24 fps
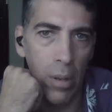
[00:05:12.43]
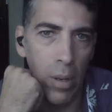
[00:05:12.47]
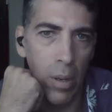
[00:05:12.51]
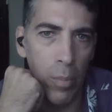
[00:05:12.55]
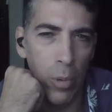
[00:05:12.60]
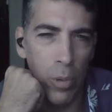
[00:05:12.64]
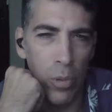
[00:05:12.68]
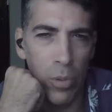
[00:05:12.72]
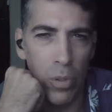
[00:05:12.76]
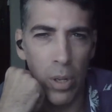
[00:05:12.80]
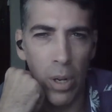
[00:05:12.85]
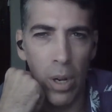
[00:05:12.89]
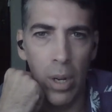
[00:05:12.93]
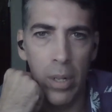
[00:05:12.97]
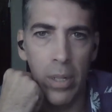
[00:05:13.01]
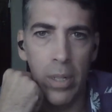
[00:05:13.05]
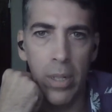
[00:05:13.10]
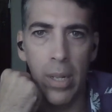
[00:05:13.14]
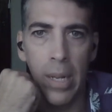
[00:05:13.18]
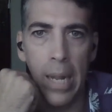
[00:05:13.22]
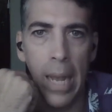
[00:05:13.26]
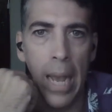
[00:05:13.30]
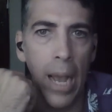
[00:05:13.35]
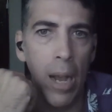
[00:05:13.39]
almost
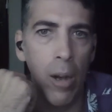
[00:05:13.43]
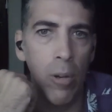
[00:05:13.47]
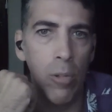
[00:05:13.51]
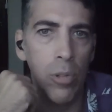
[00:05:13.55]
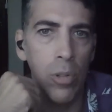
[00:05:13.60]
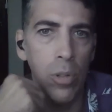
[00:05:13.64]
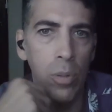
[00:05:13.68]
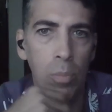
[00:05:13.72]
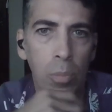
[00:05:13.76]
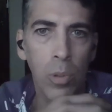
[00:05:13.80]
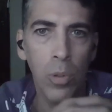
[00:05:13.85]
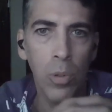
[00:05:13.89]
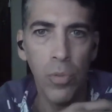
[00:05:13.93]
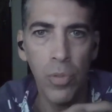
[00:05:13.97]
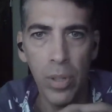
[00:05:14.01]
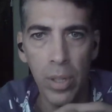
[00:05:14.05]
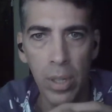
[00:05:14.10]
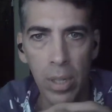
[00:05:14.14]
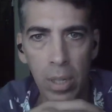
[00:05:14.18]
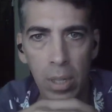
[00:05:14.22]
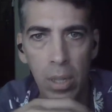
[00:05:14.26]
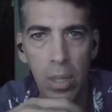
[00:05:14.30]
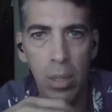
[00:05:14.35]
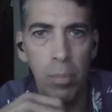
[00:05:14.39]
haunted house
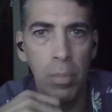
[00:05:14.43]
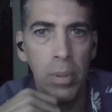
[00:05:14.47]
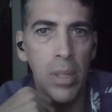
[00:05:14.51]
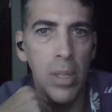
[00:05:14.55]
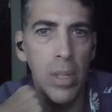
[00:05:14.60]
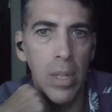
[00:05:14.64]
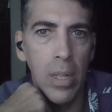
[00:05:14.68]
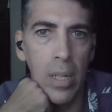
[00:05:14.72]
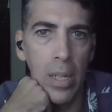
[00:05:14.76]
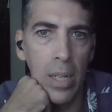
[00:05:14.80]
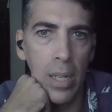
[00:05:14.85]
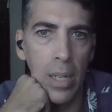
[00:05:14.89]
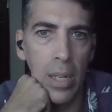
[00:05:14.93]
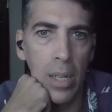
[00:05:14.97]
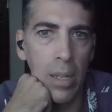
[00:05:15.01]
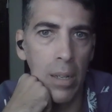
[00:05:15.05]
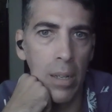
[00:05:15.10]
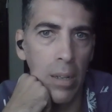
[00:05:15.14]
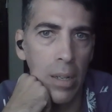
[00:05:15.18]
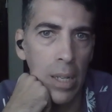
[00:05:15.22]
movie at the beginning